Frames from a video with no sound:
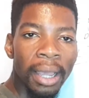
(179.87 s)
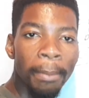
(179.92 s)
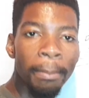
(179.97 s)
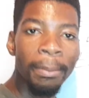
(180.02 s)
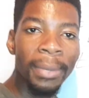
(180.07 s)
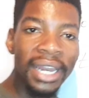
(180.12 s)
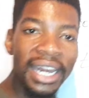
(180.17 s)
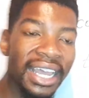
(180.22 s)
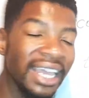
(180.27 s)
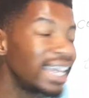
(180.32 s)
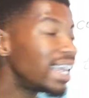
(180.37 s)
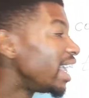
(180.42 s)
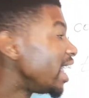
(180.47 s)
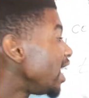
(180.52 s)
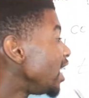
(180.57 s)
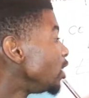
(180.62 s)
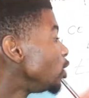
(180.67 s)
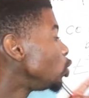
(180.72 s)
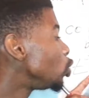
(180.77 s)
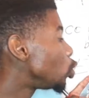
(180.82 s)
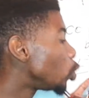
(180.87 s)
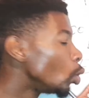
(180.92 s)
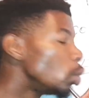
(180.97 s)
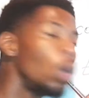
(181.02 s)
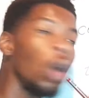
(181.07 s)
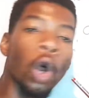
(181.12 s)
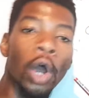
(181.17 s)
Meaning in 2